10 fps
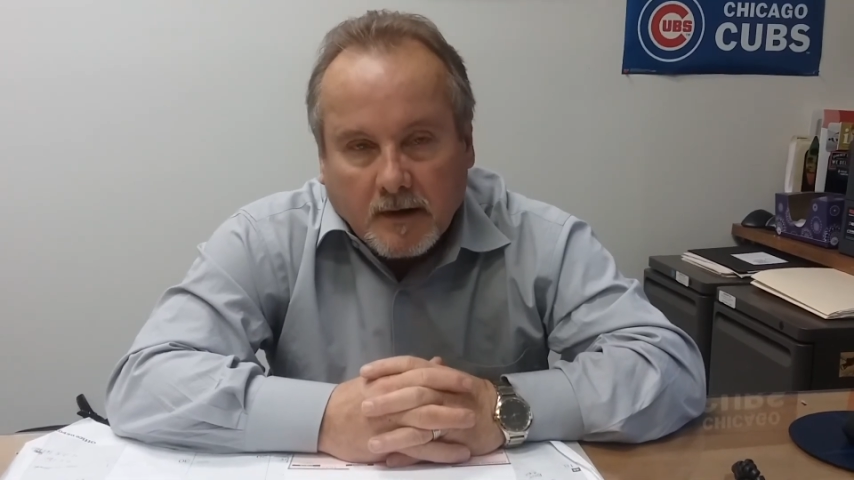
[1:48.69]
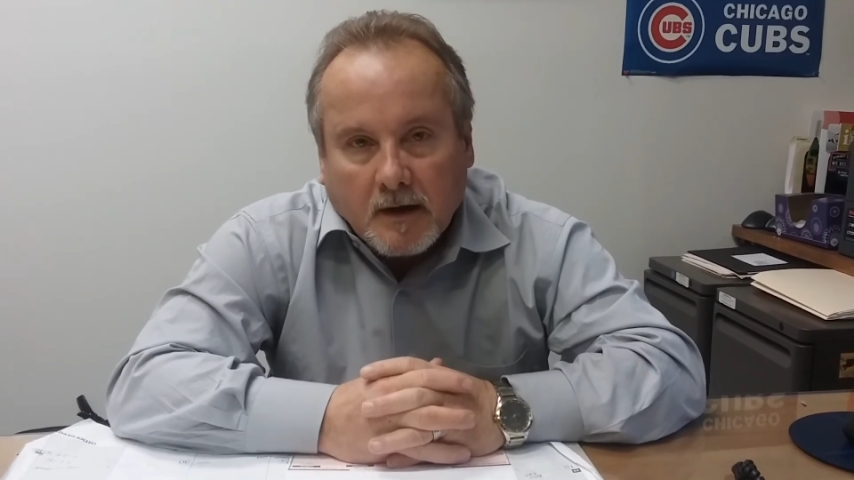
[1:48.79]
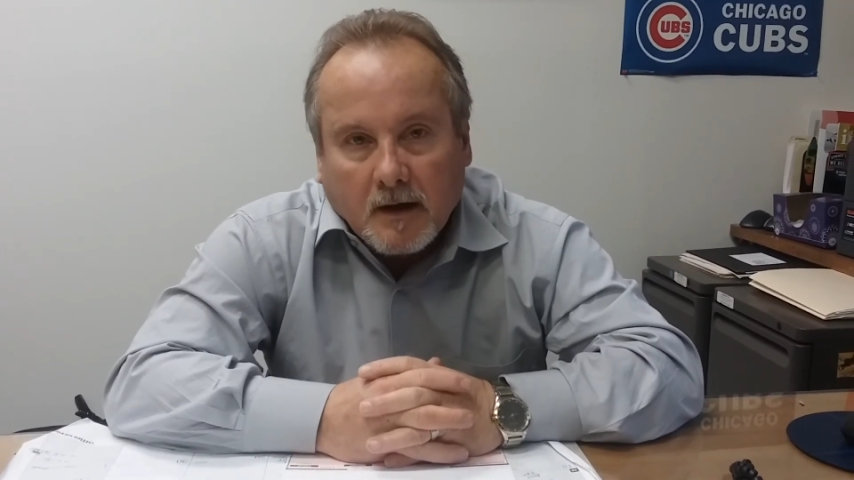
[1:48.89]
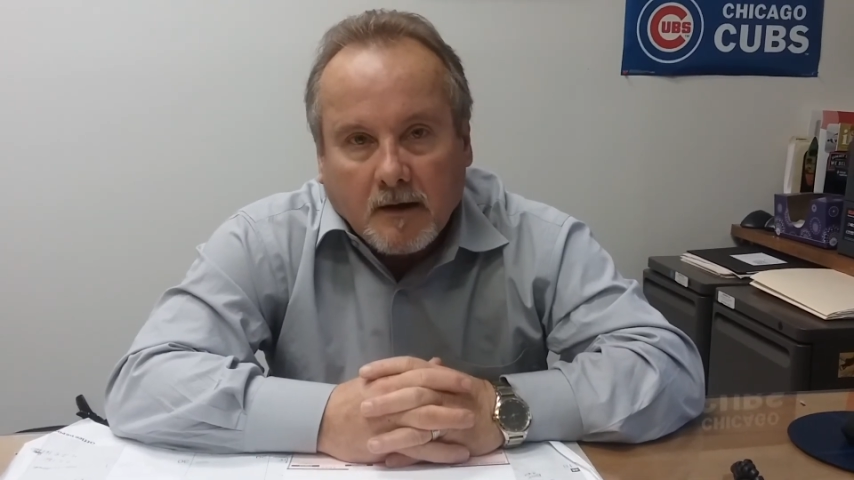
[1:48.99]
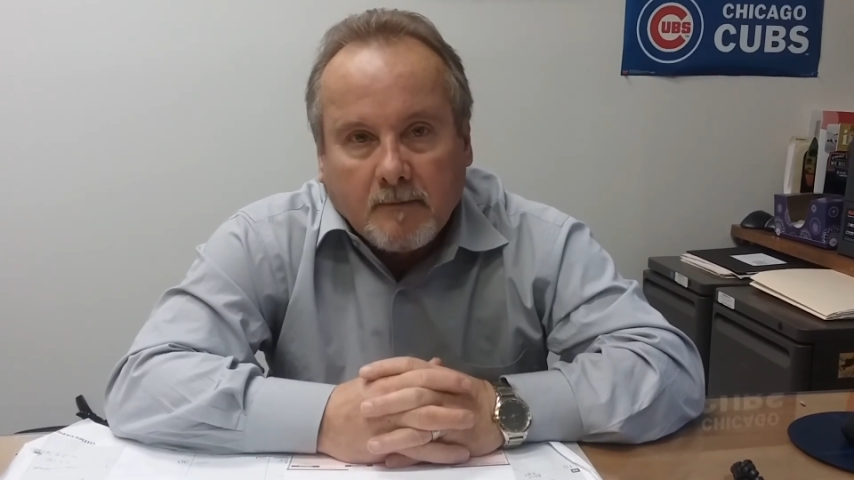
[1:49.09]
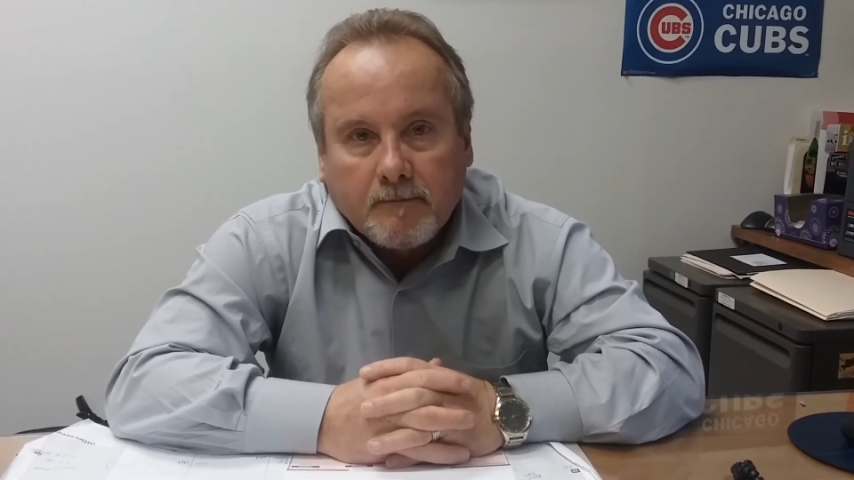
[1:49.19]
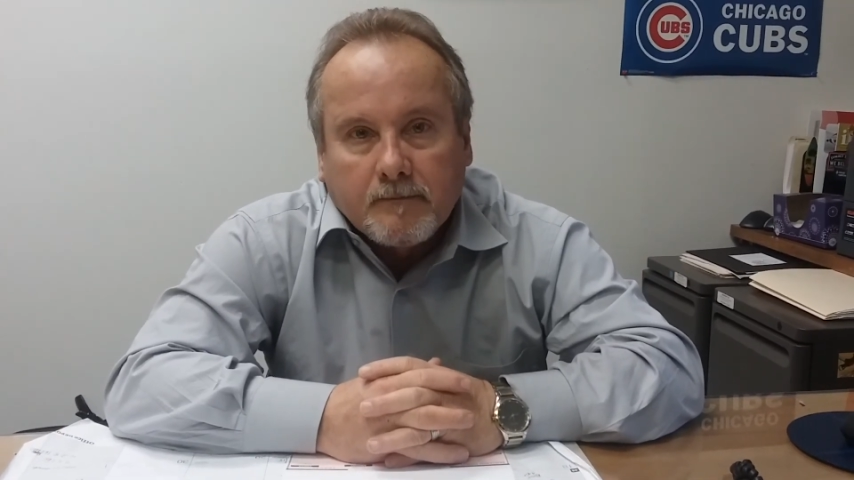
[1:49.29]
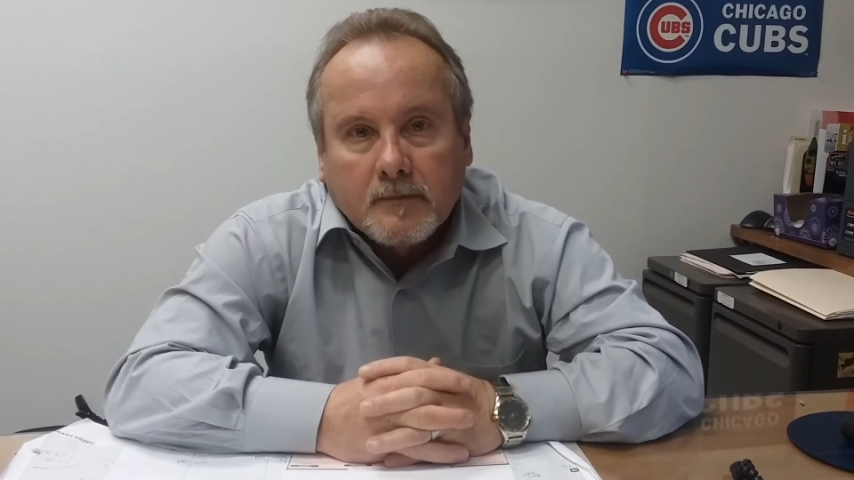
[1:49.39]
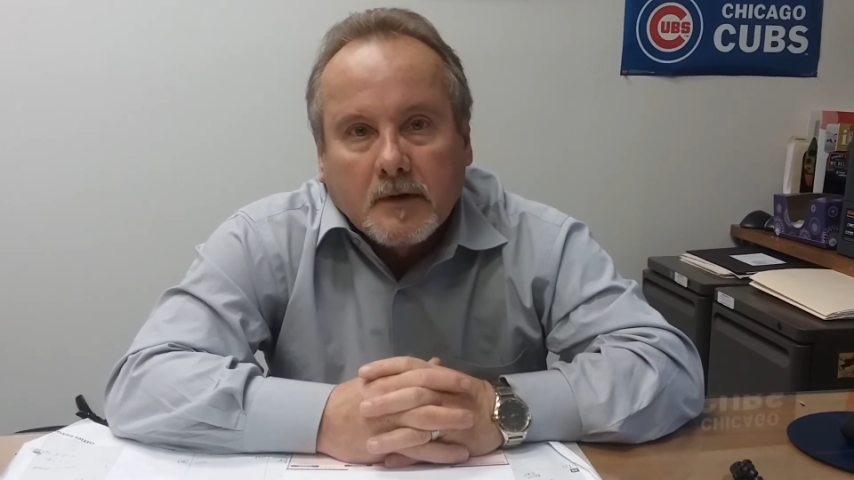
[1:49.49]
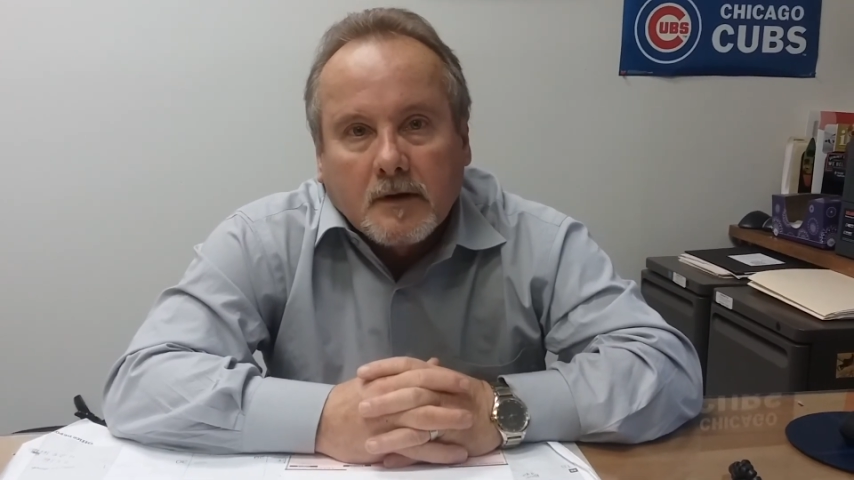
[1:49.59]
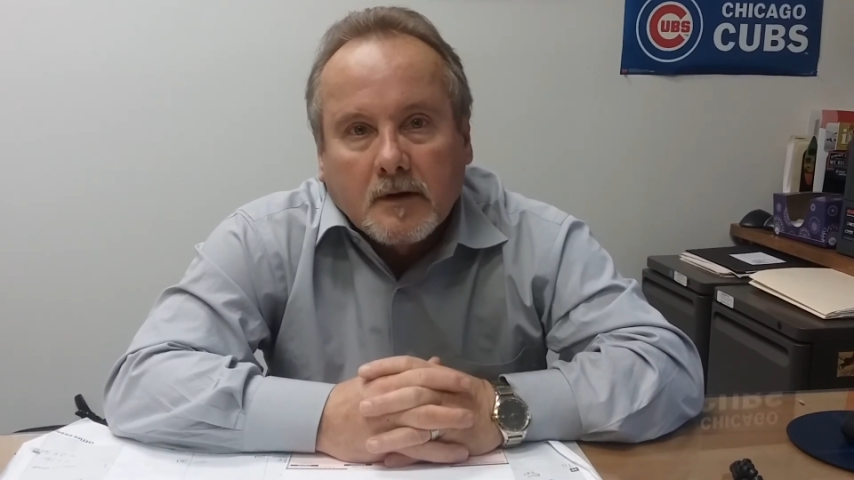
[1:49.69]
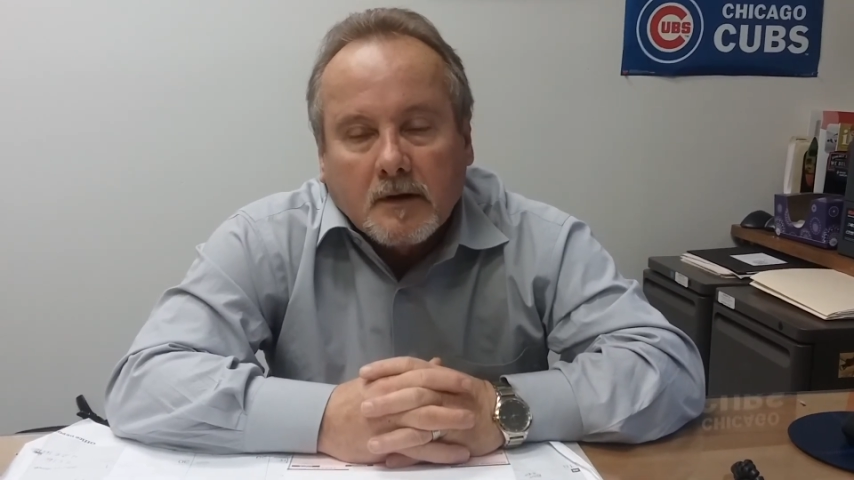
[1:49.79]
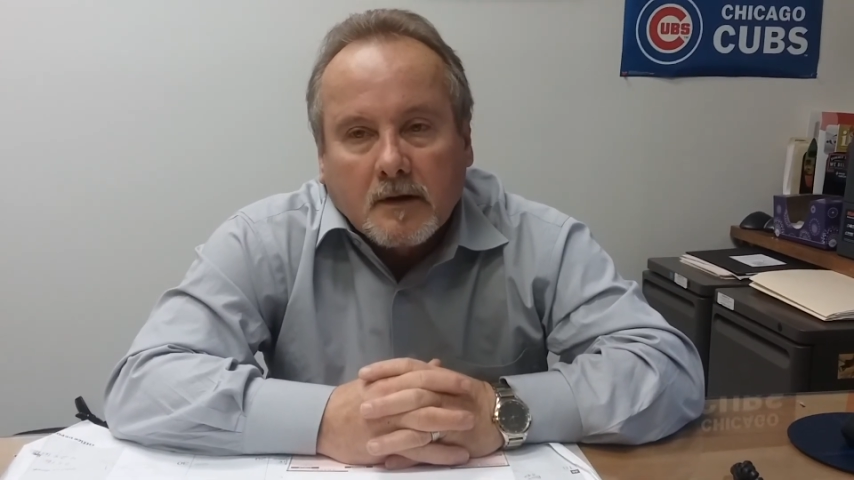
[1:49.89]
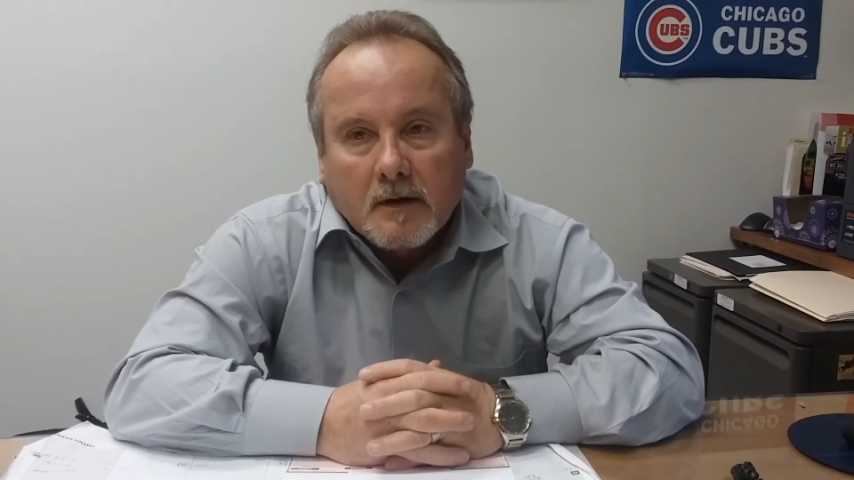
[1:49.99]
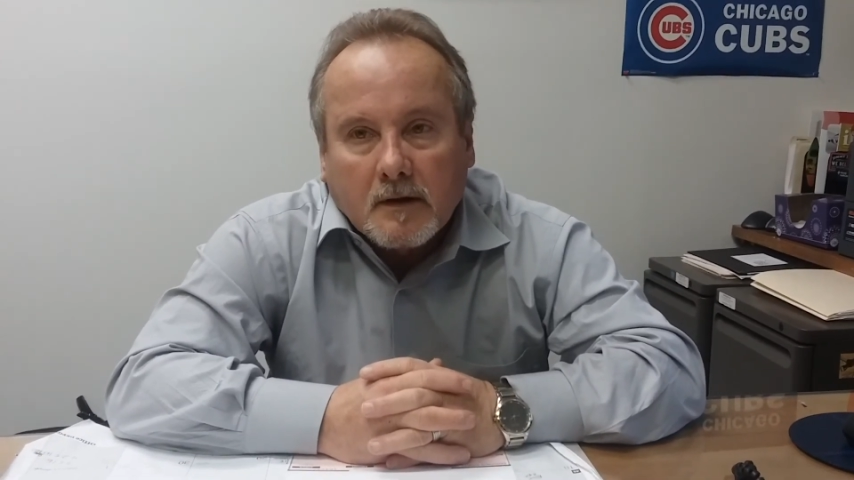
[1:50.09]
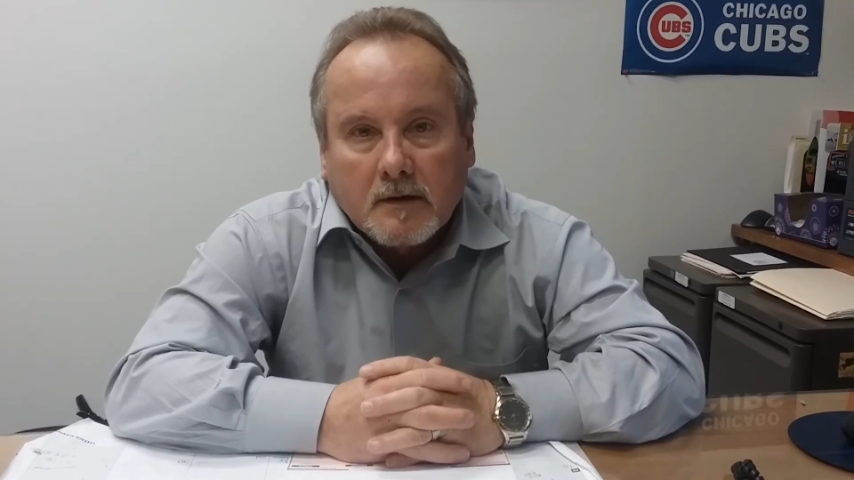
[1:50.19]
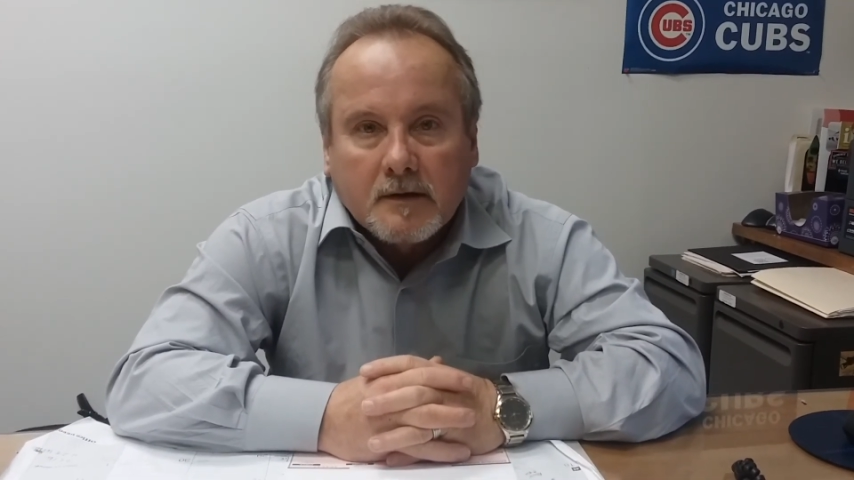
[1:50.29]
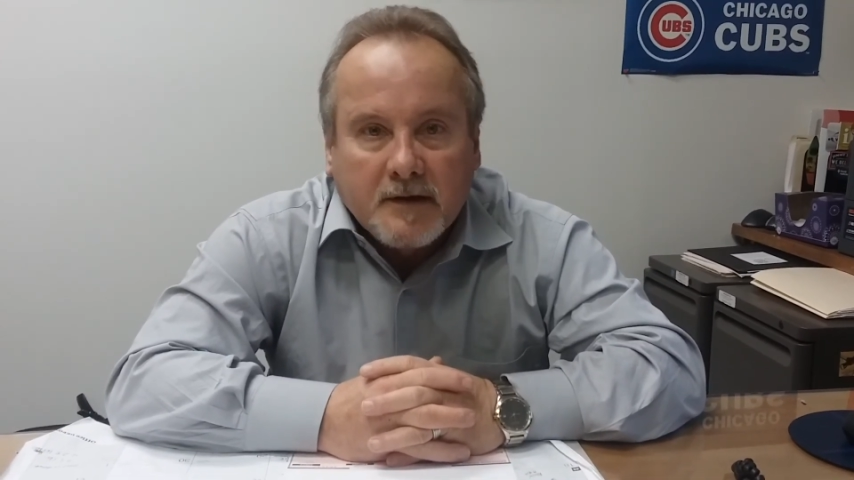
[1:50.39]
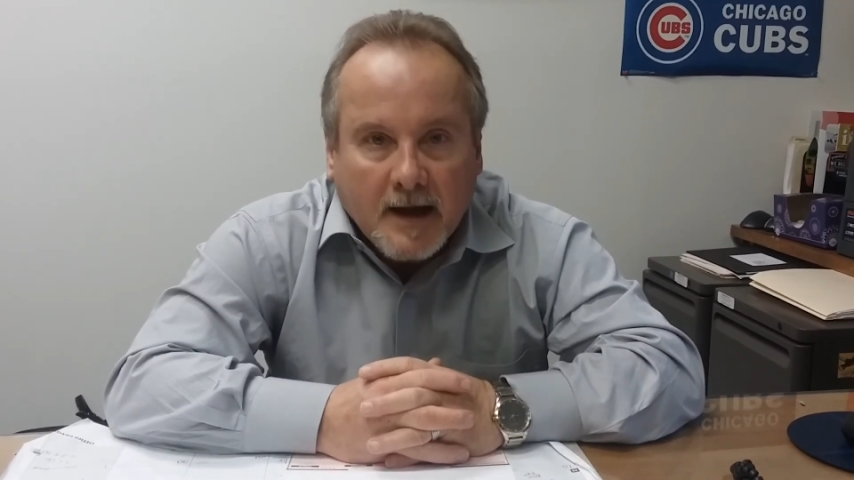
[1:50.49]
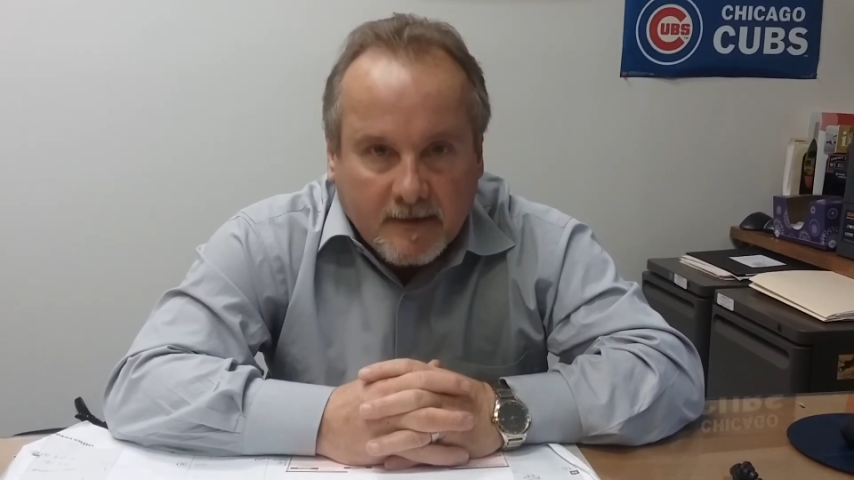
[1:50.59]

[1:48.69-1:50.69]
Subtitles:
Um, that